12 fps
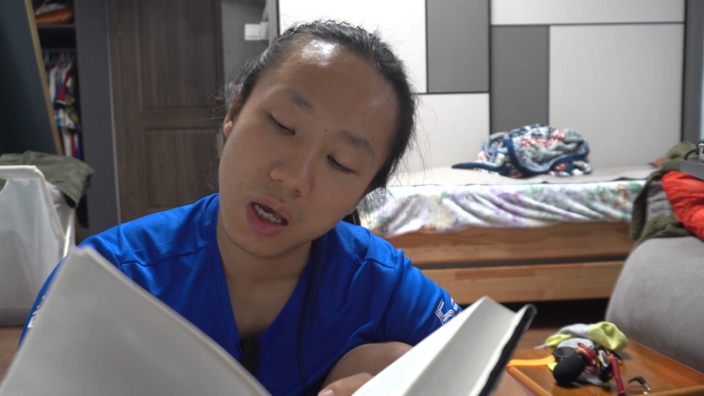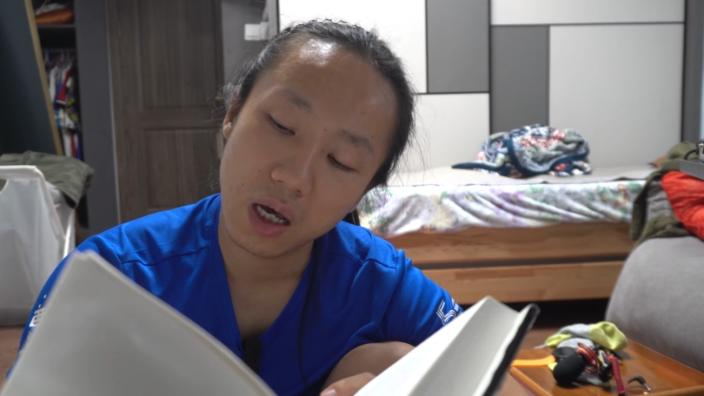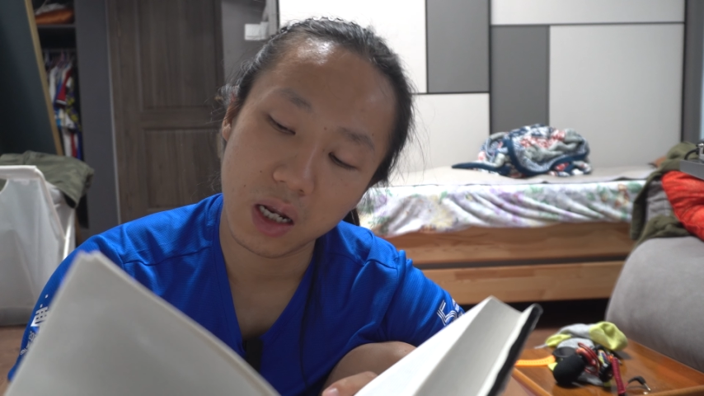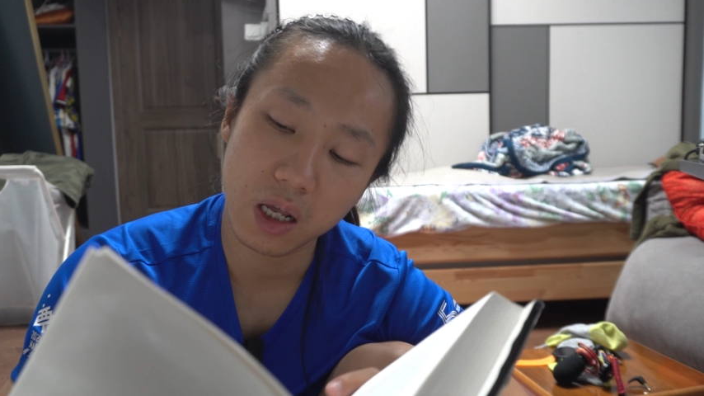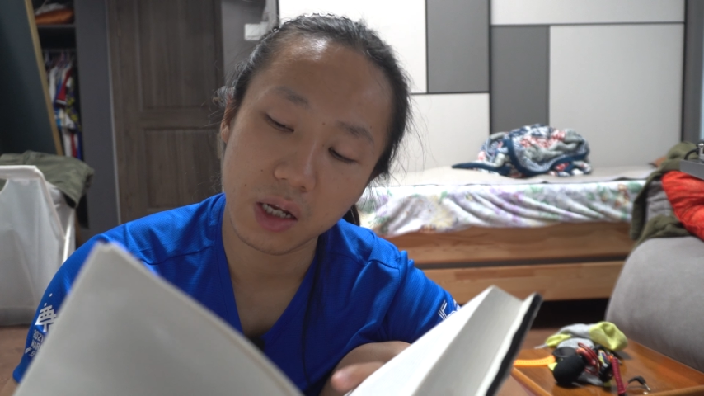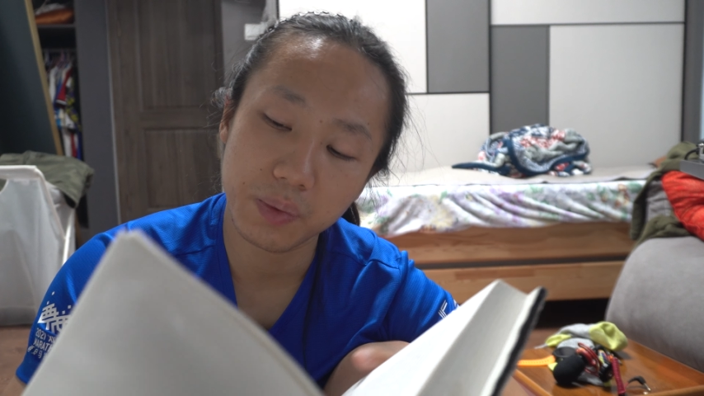
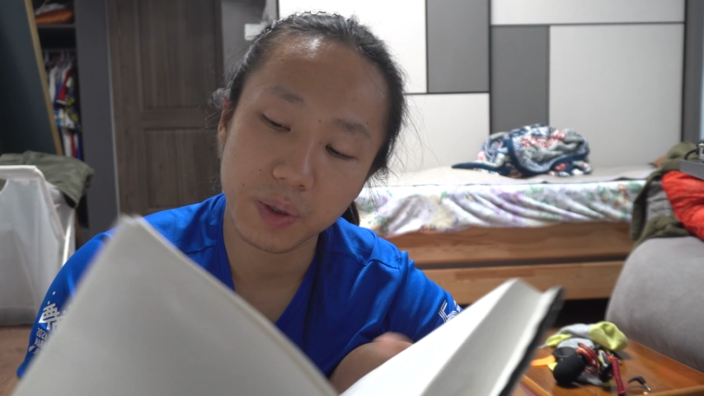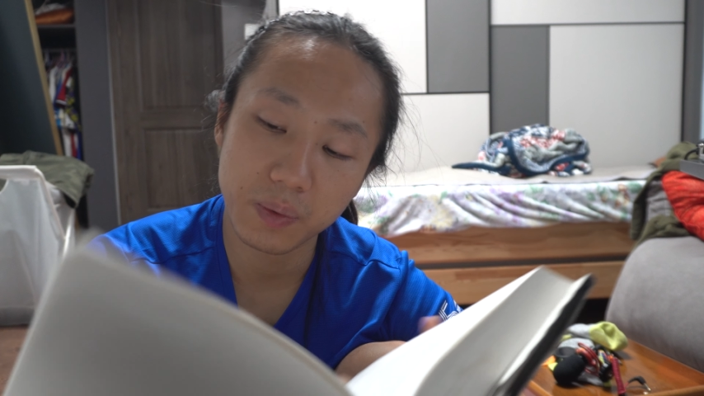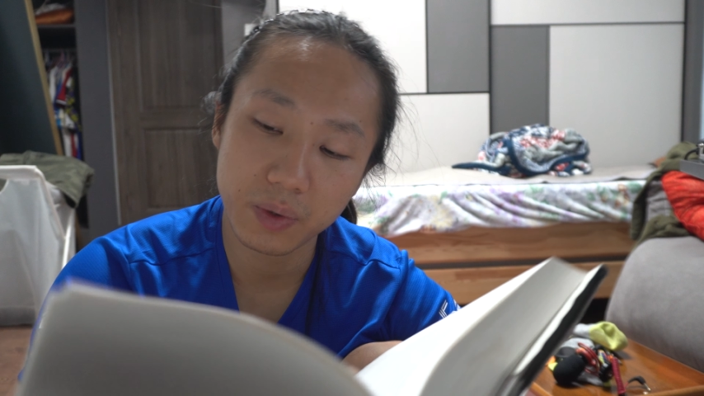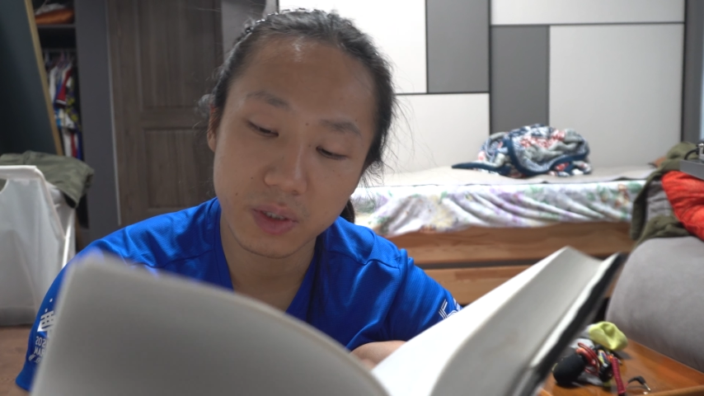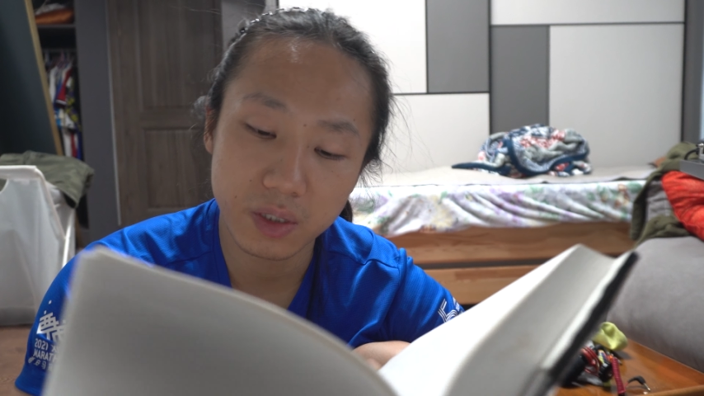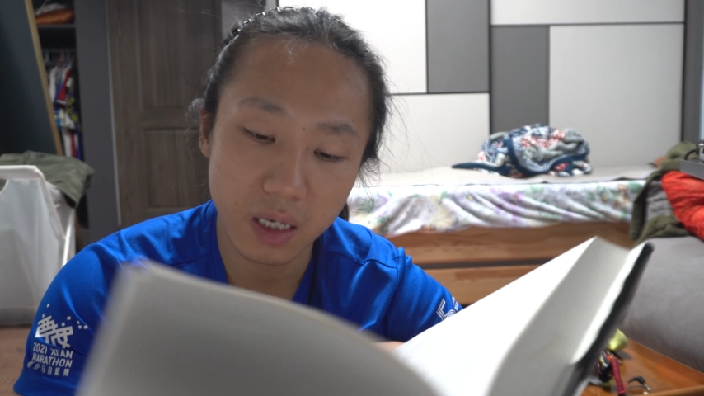A lot of
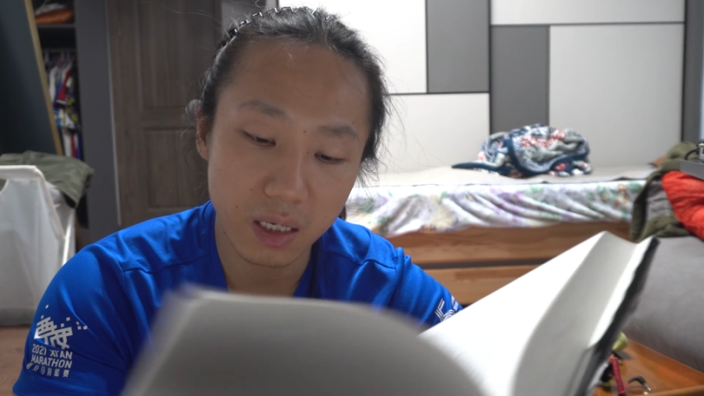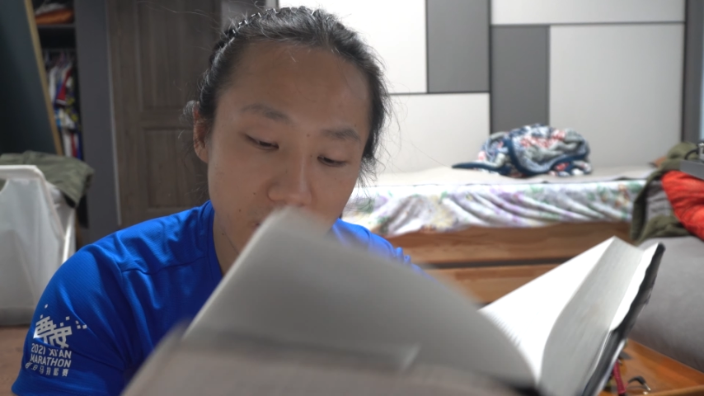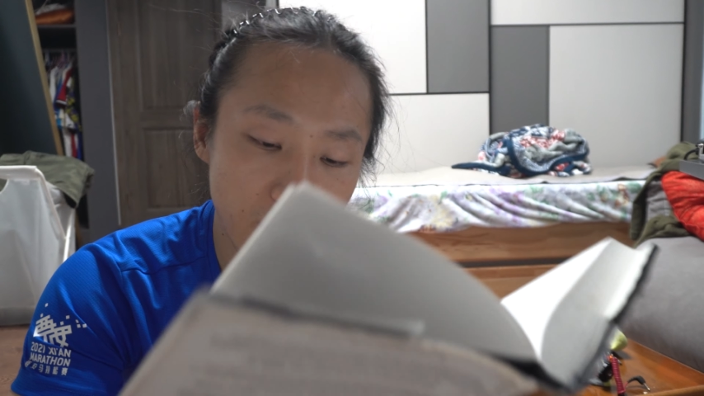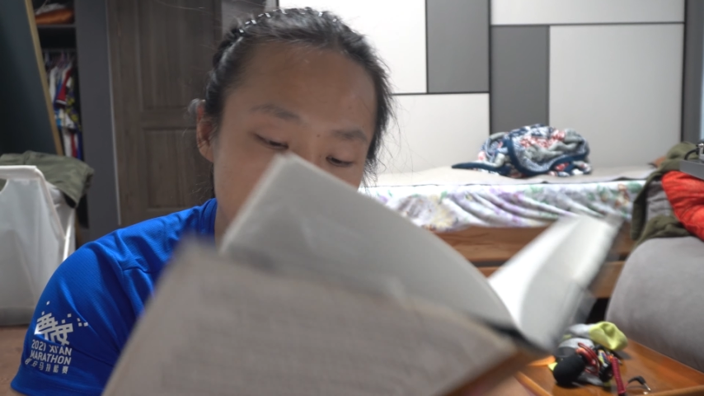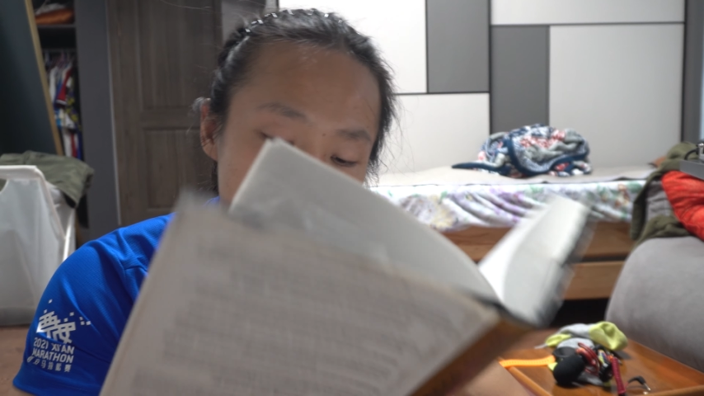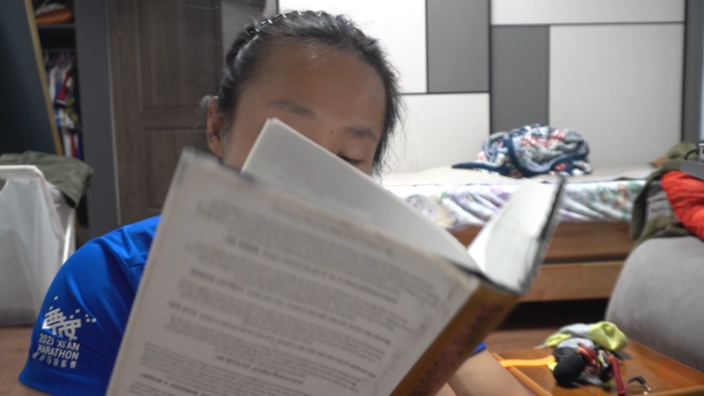people say
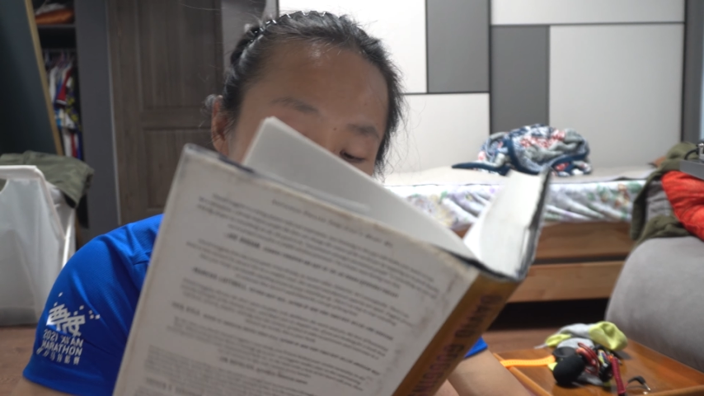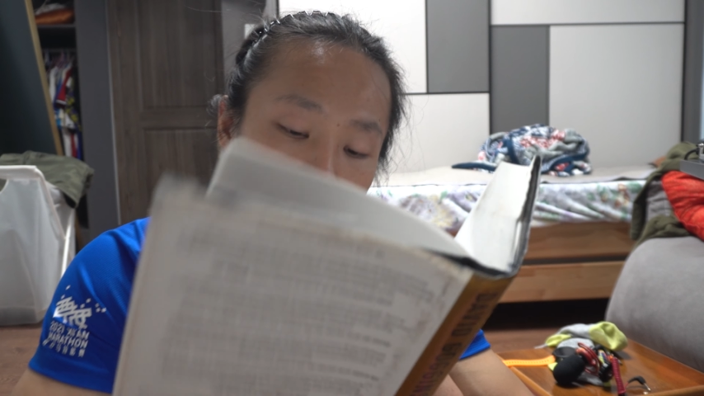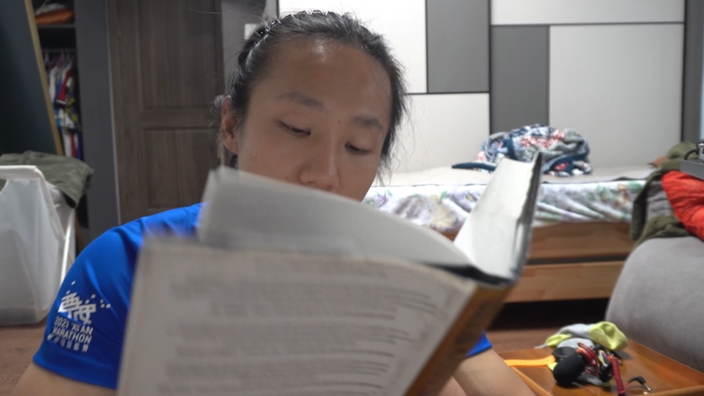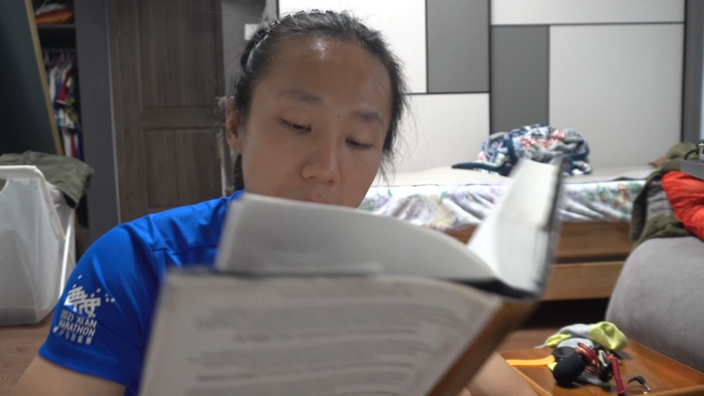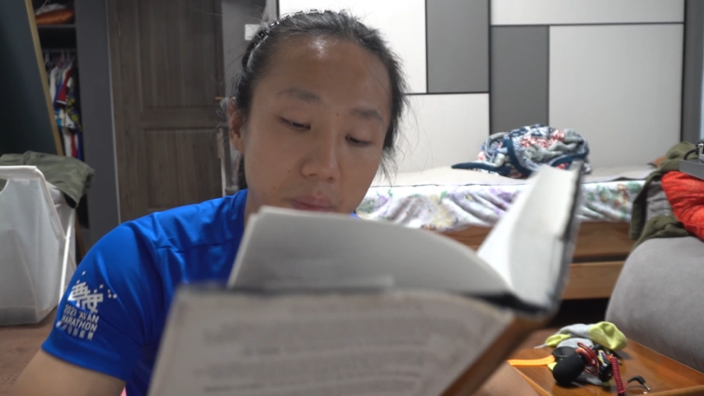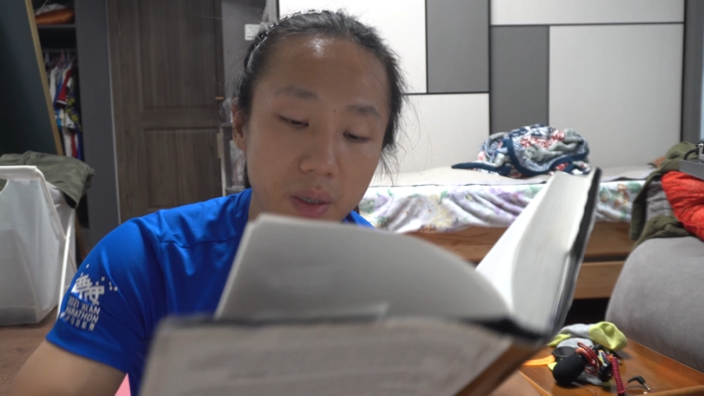that,
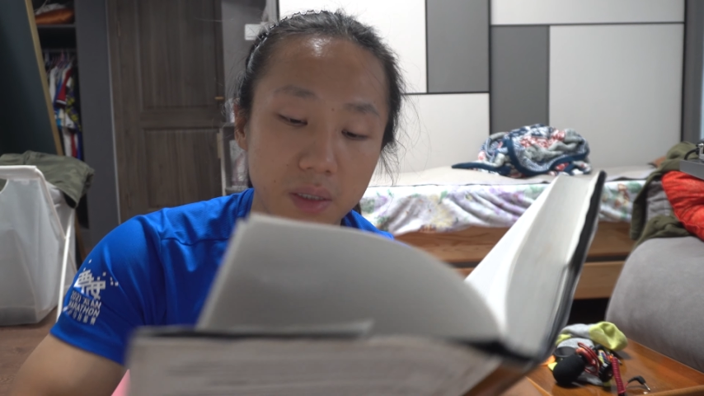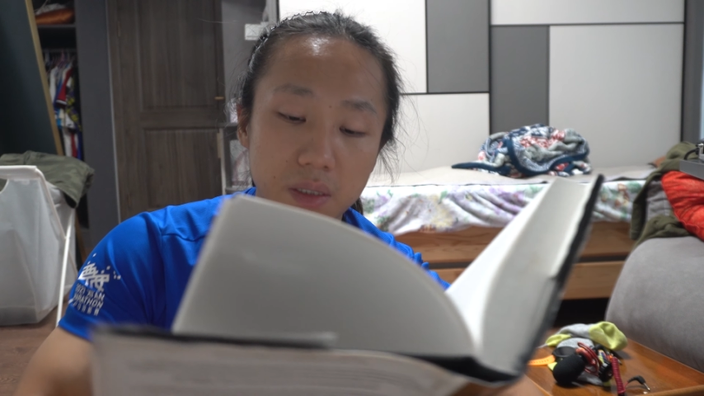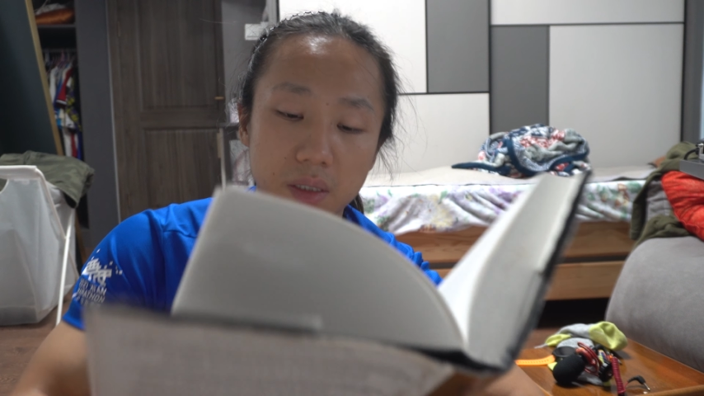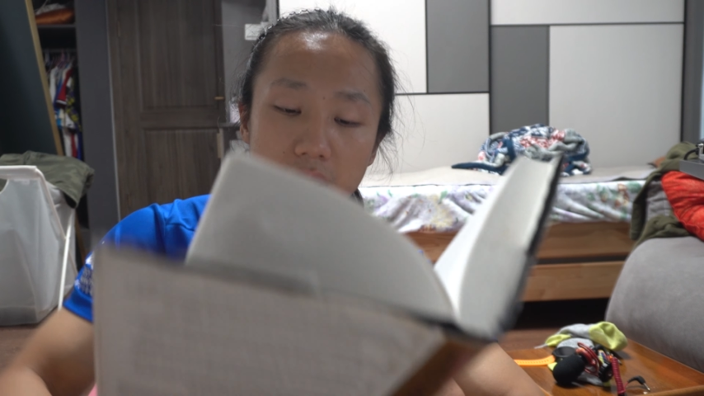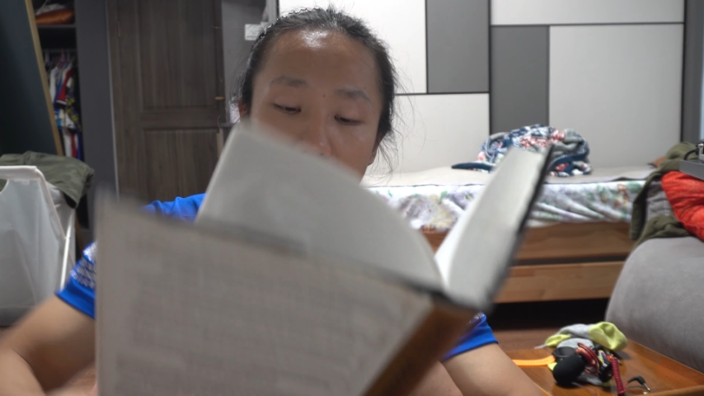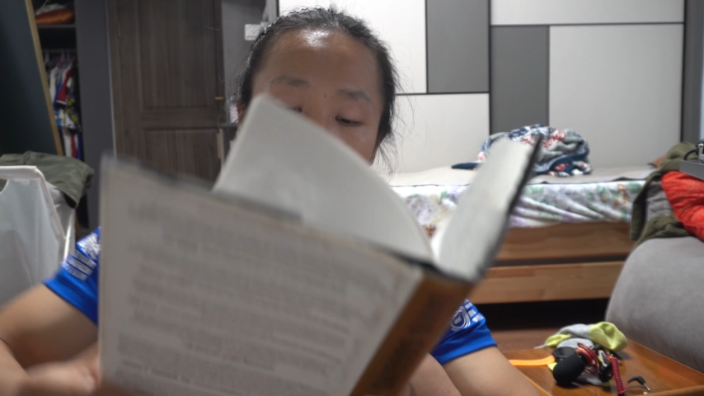but